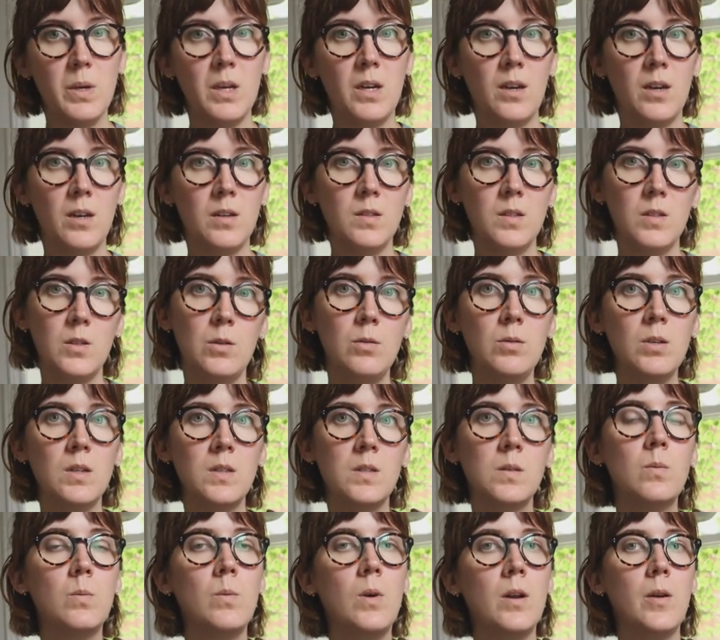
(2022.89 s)
because who
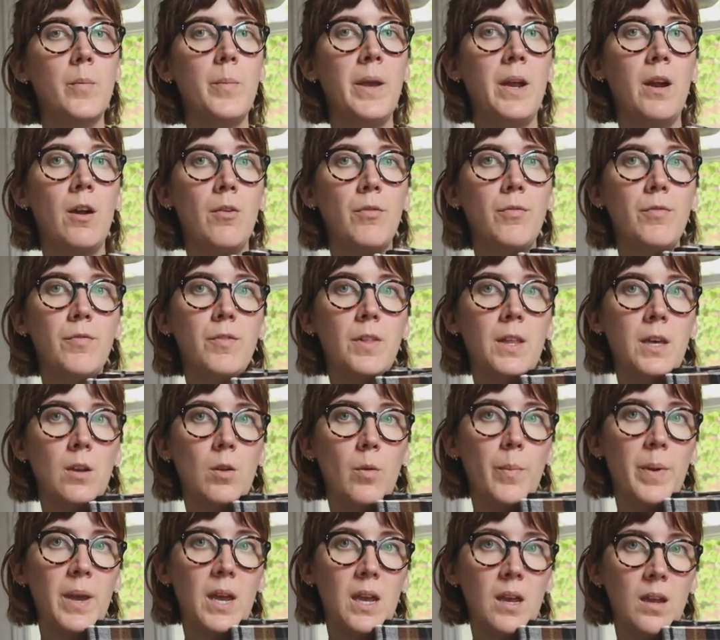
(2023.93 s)
doesn't want a pair of
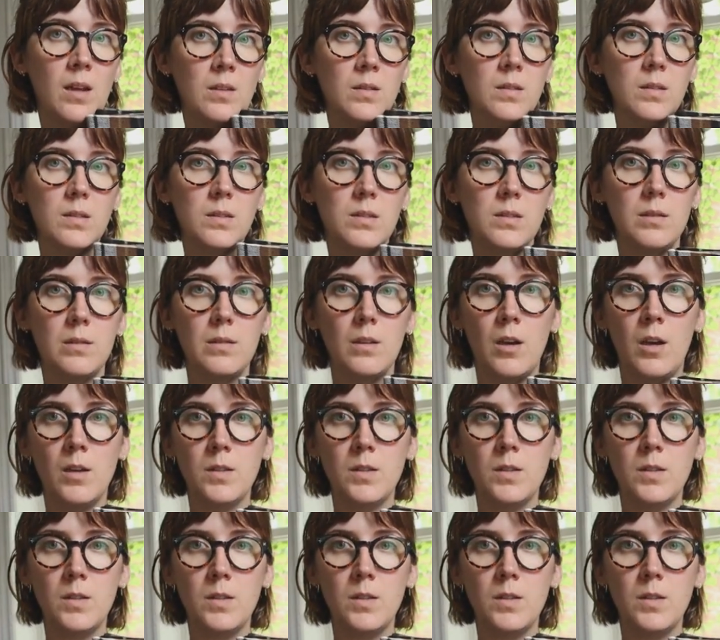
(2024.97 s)
flannel pants?